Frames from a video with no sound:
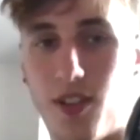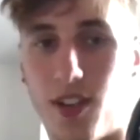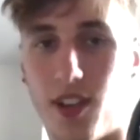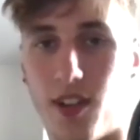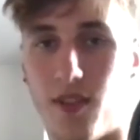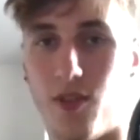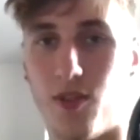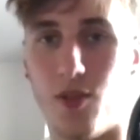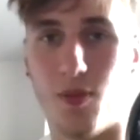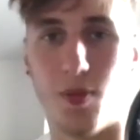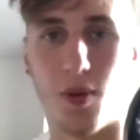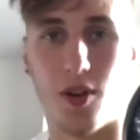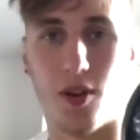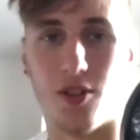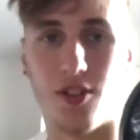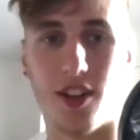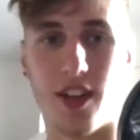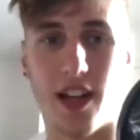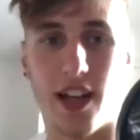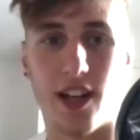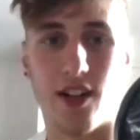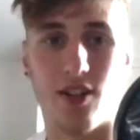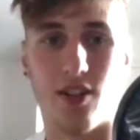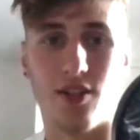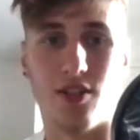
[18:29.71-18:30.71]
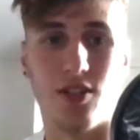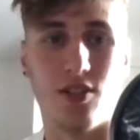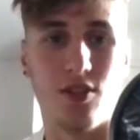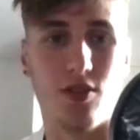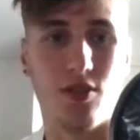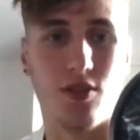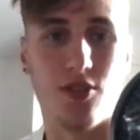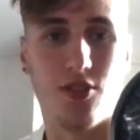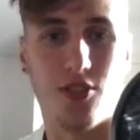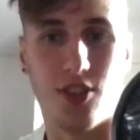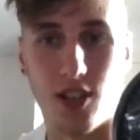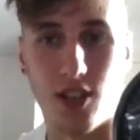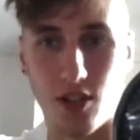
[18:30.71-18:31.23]
If you post that long, you
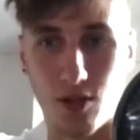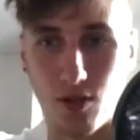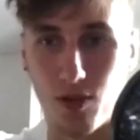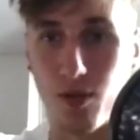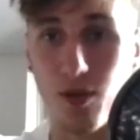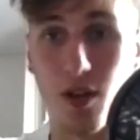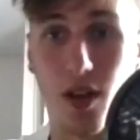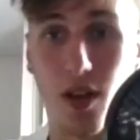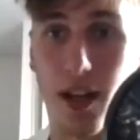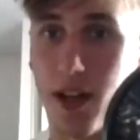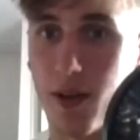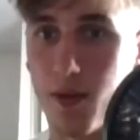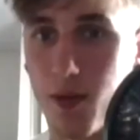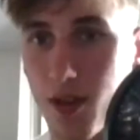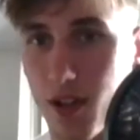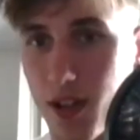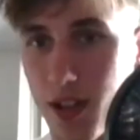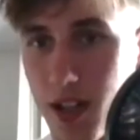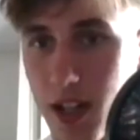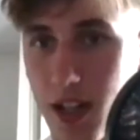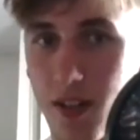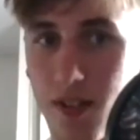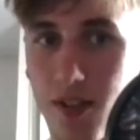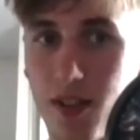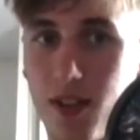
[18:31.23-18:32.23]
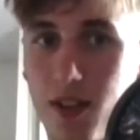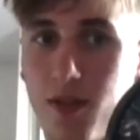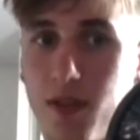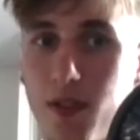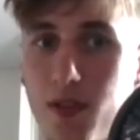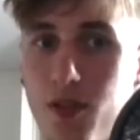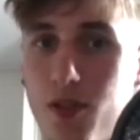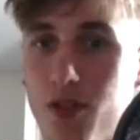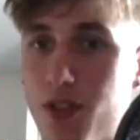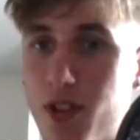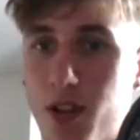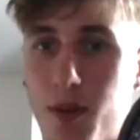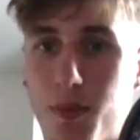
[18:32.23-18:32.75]
can see all of their workouts, even if
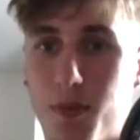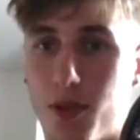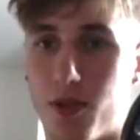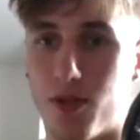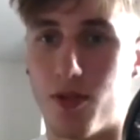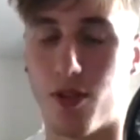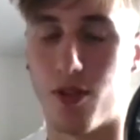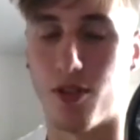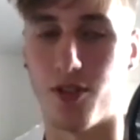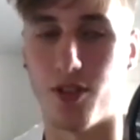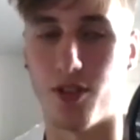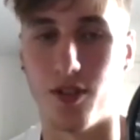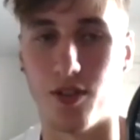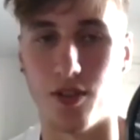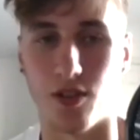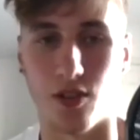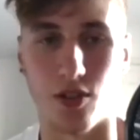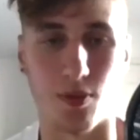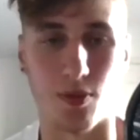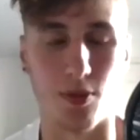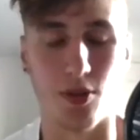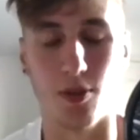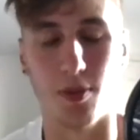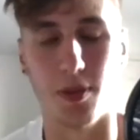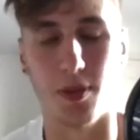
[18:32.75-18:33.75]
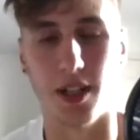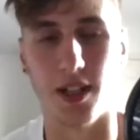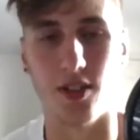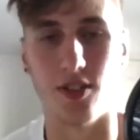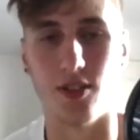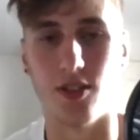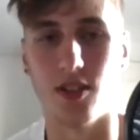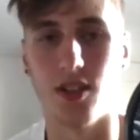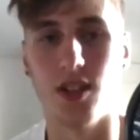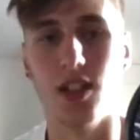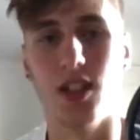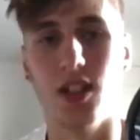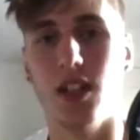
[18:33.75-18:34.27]
you stumble across on the explore page.
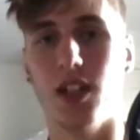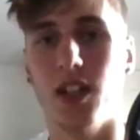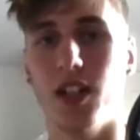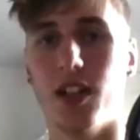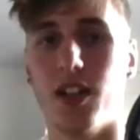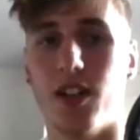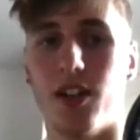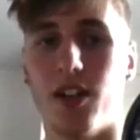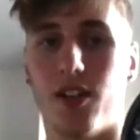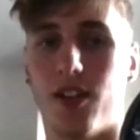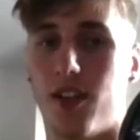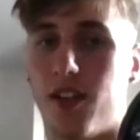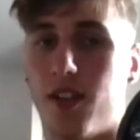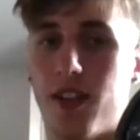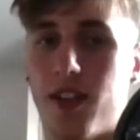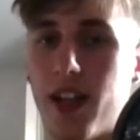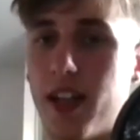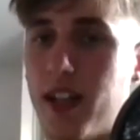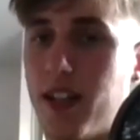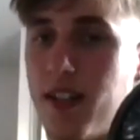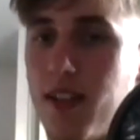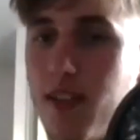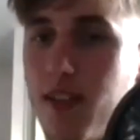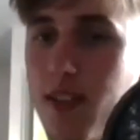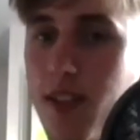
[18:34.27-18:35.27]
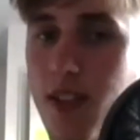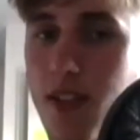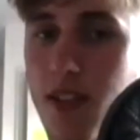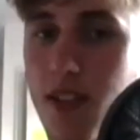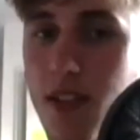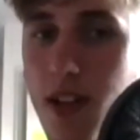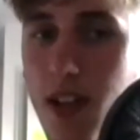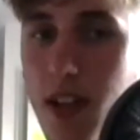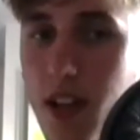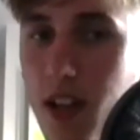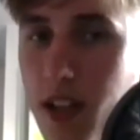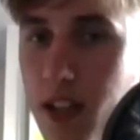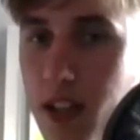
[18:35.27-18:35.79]
It's that easy to
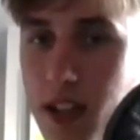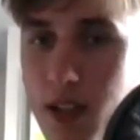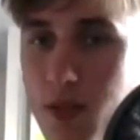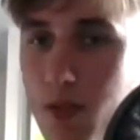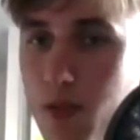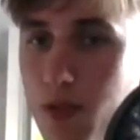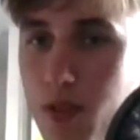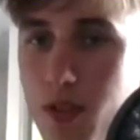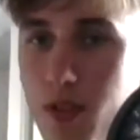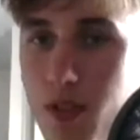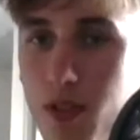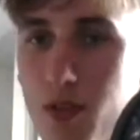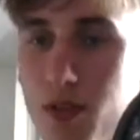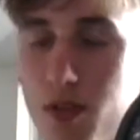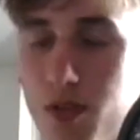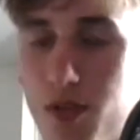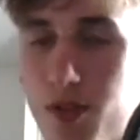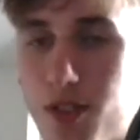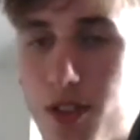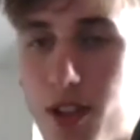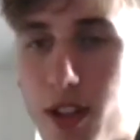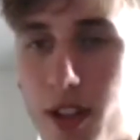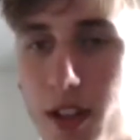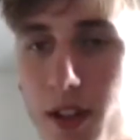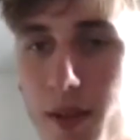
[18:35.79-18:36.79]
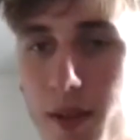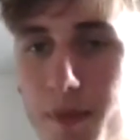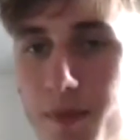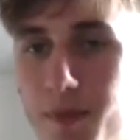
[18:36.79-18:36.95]
kind of link all your socials together.